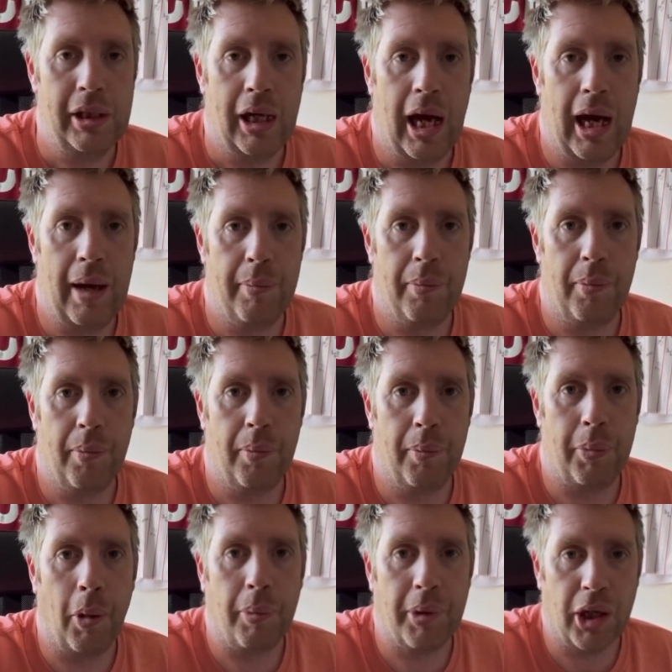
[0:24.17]
Probably
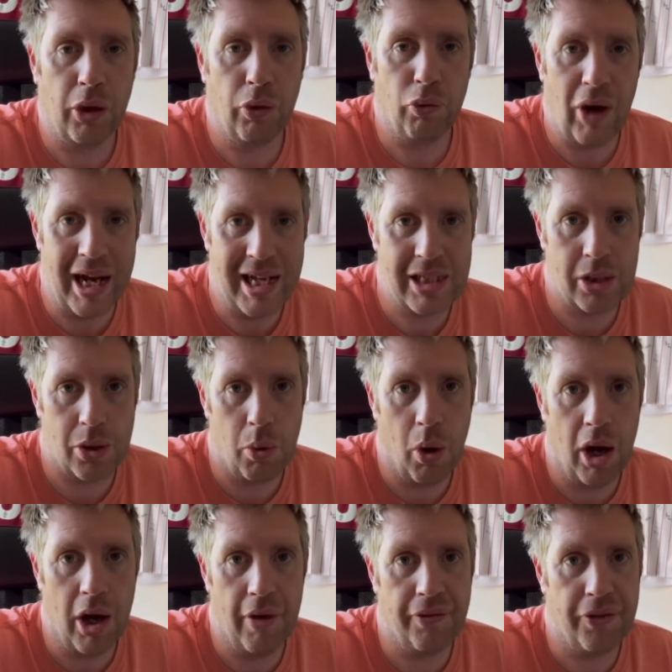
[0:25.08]
going to rest
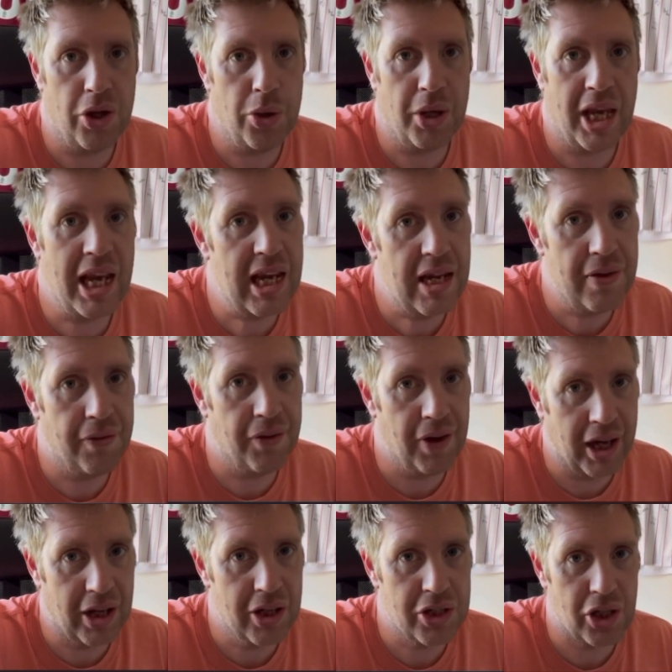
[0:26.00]
quite a few key
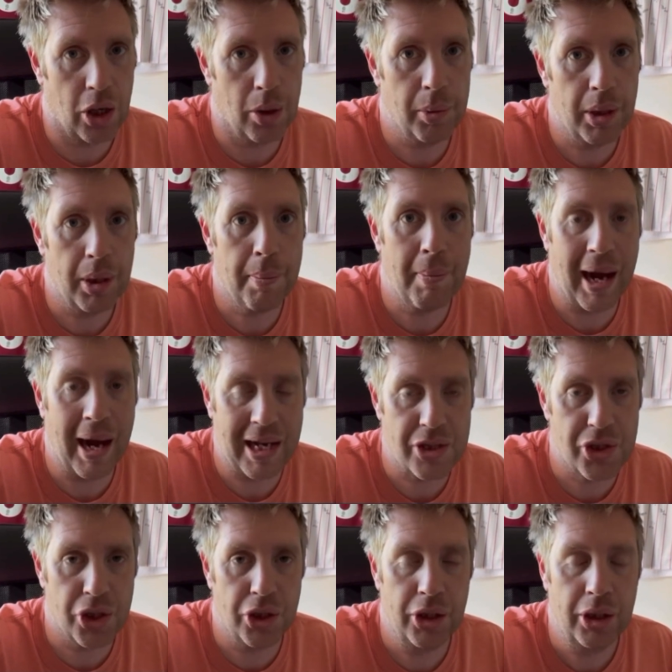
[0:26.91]
figures, I would
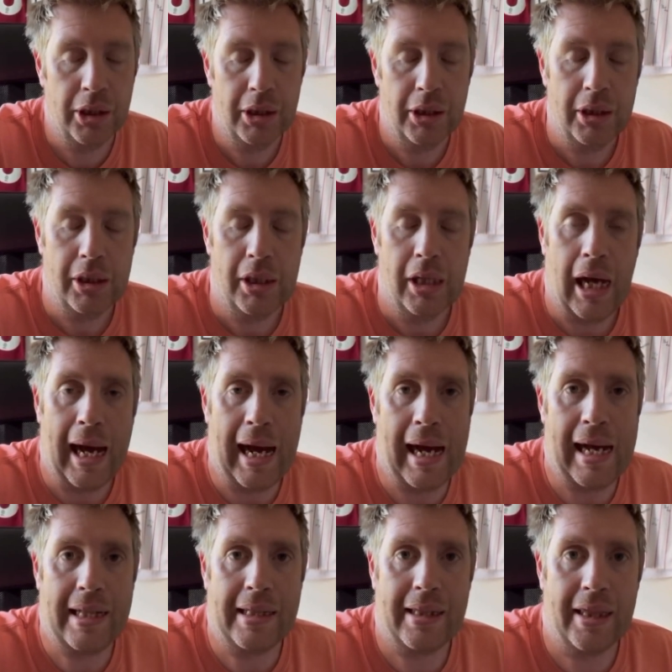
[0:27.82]
imagine.
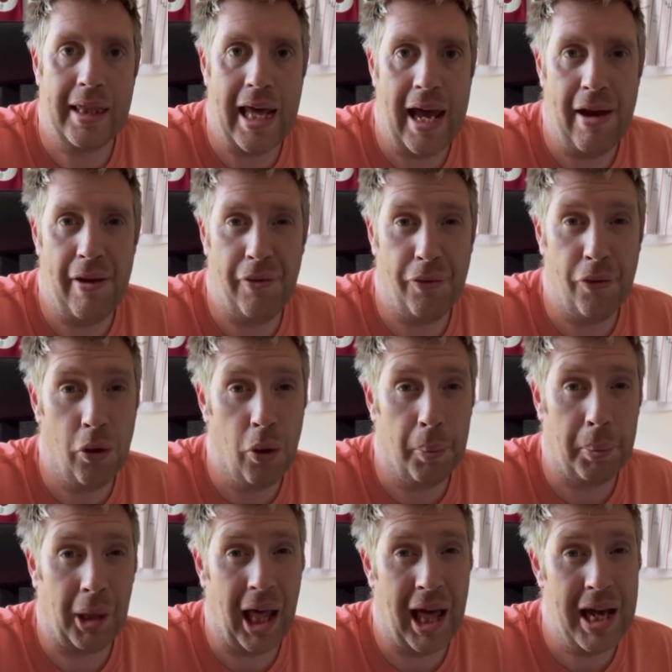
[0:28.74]
And
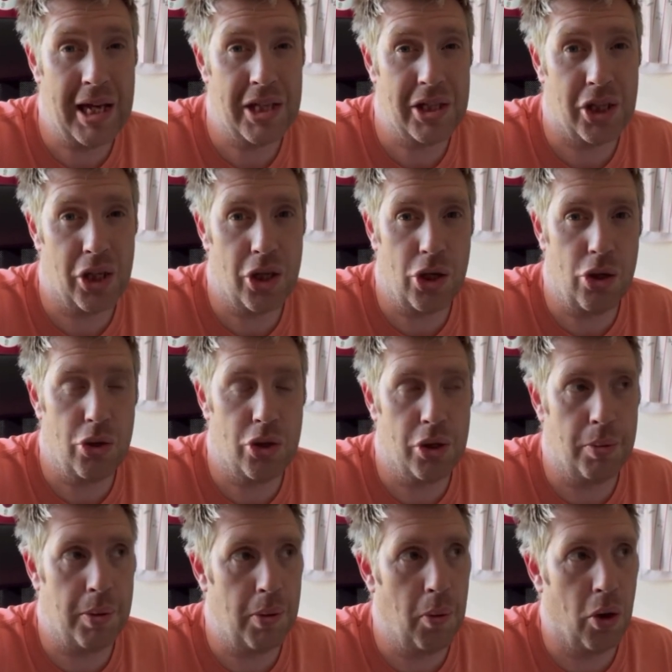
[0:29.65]
therefore, players that you
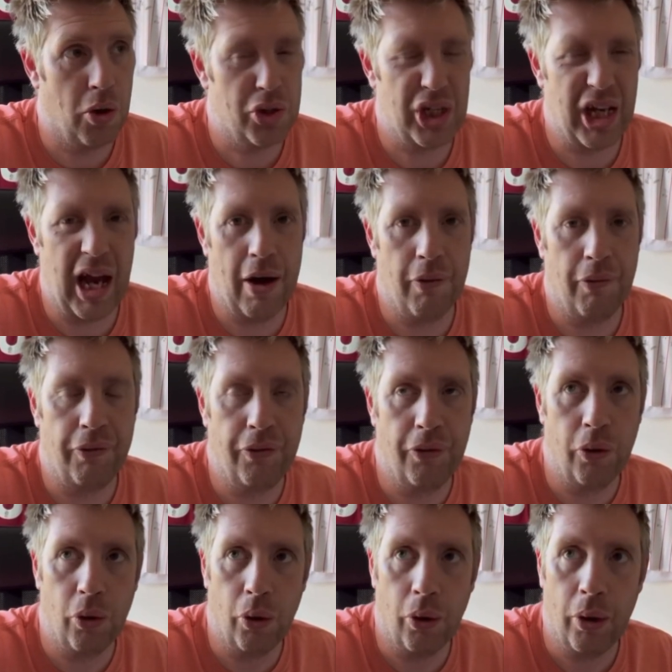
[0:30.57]
should be watching out
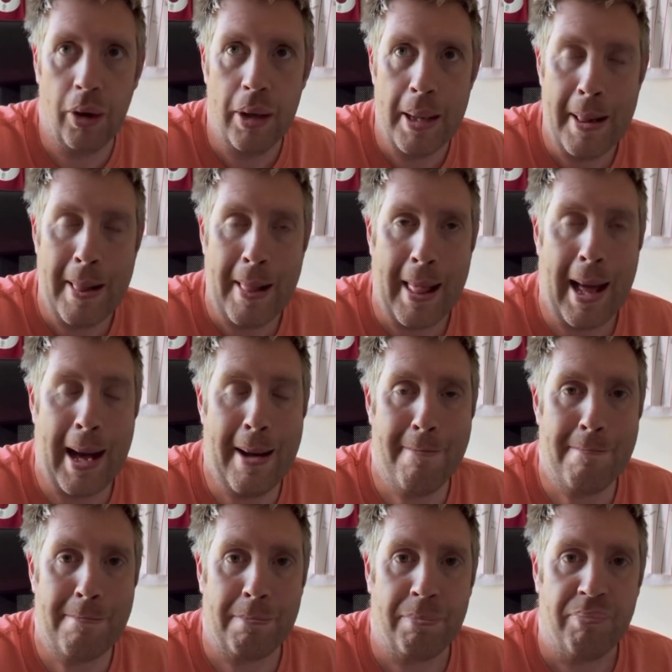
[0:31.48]
for.
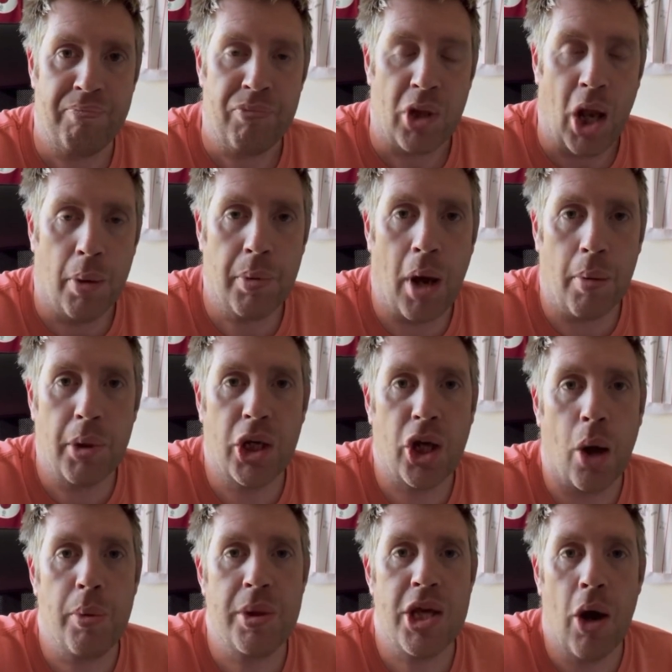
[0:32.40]
I'm going to
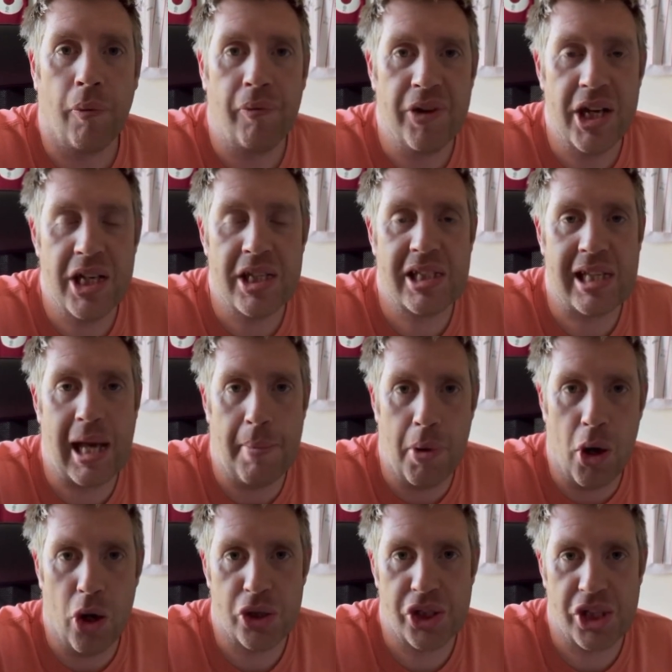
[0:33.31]
go with the obvious, Sam
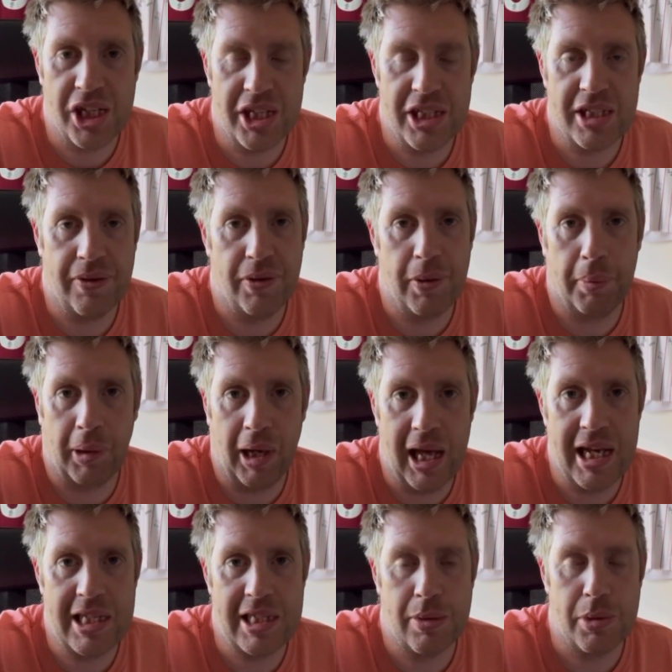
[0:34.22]
Hoskins, if he
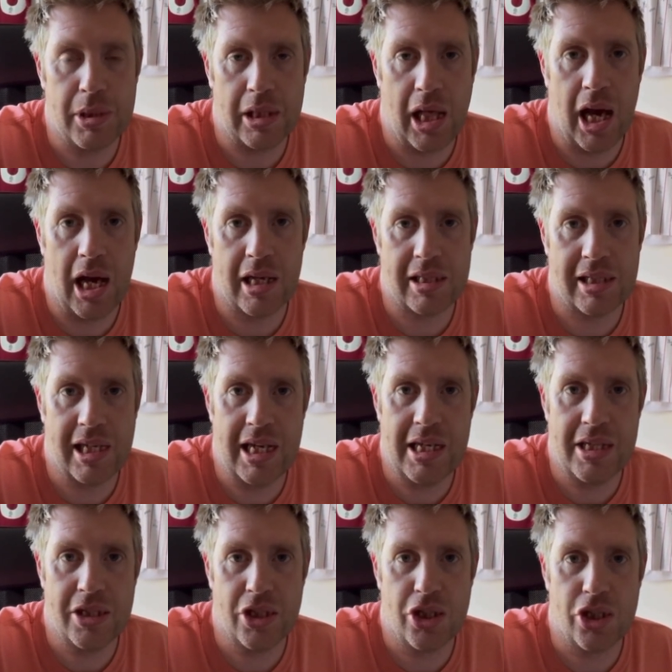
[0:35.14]
plays. He was last
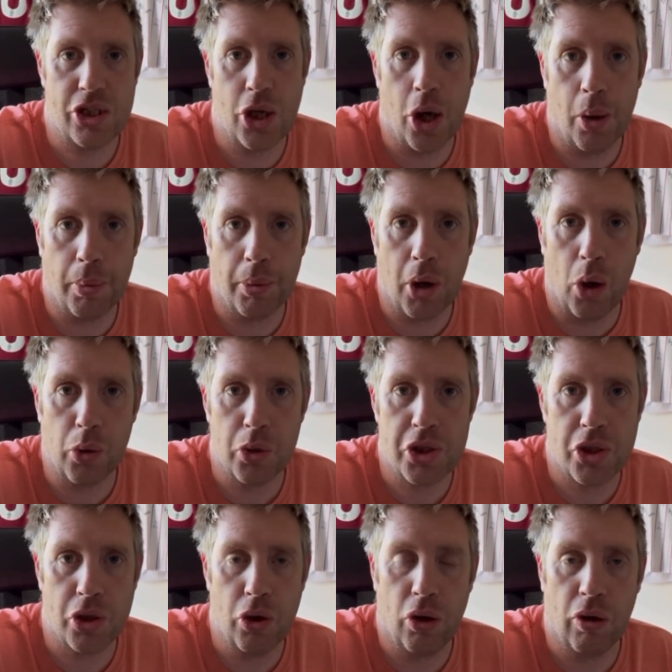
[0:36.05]
season's top goal
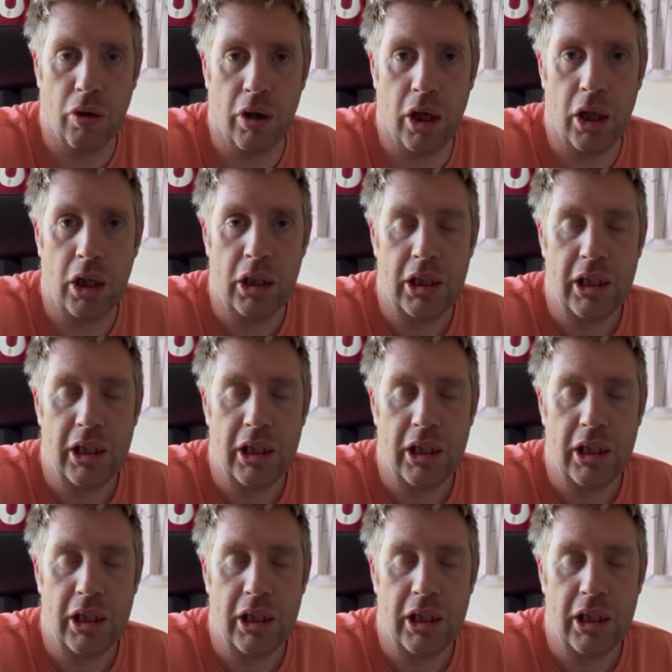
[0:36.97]
scorer.